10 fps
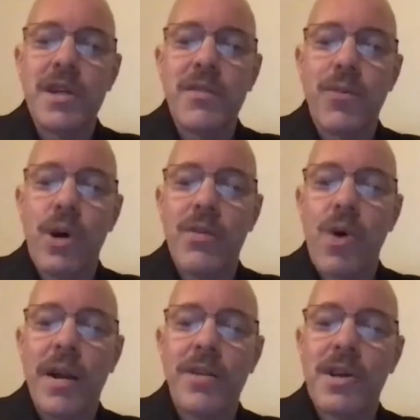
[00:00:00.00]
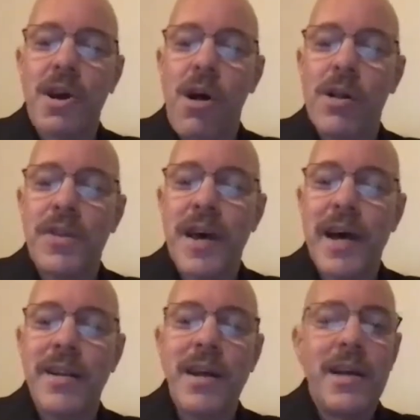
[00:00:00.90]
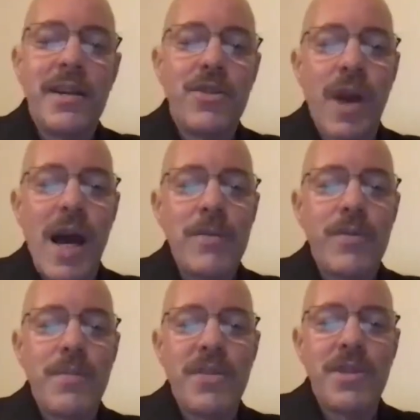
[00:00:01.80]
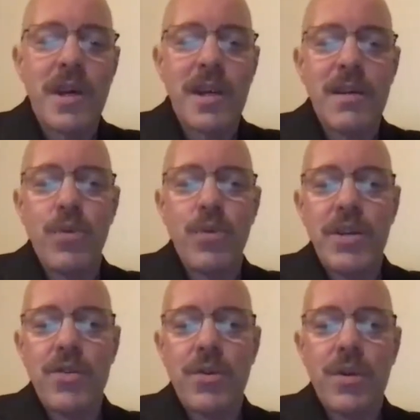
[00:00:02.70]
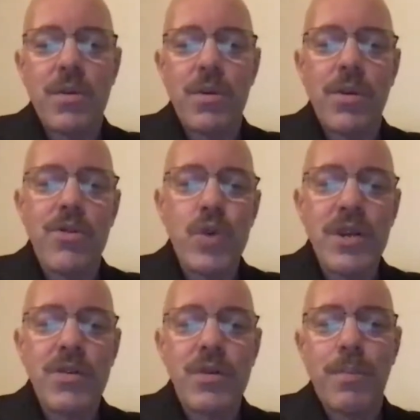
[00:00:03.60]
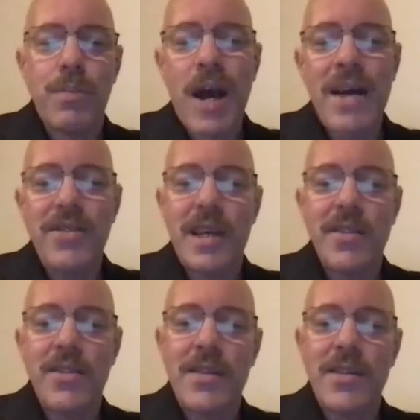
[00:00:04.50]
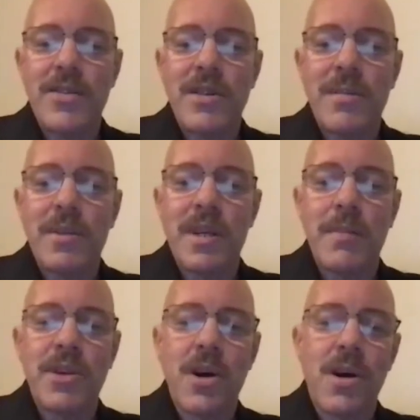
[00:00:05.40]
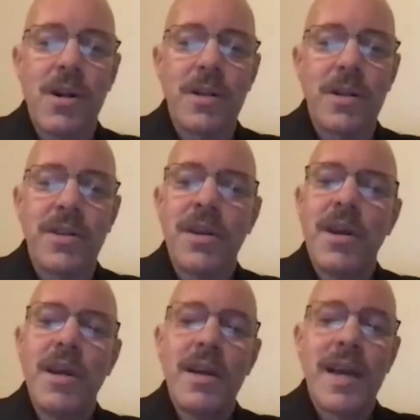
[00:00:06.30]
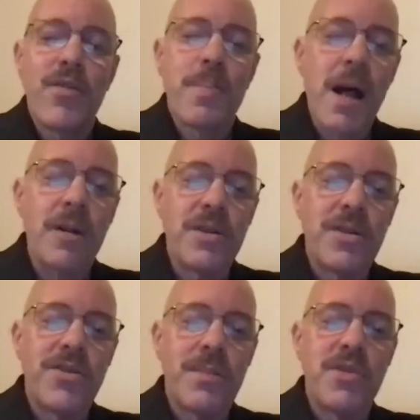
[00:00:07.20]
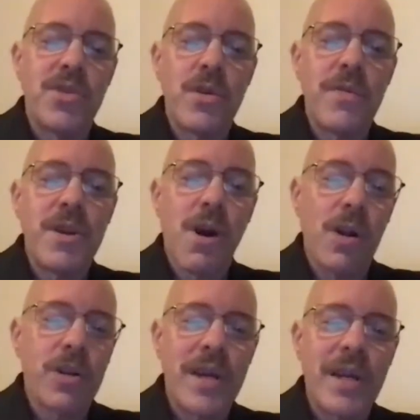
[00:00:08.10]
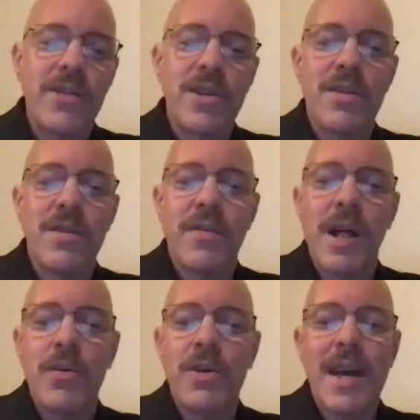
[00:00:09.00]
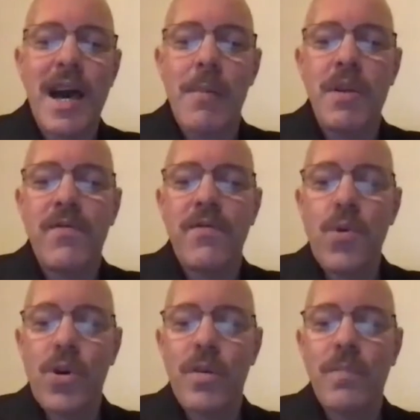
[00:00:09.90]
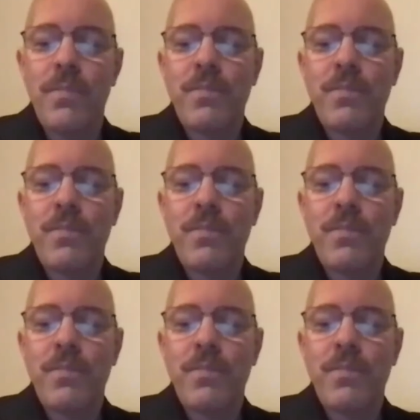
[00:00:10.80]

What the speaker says: if one wanted to call it that, derives from the study of ritual, or the ritual process, as it's sometimes called. Anthropologists observed that all transitions followed a common form,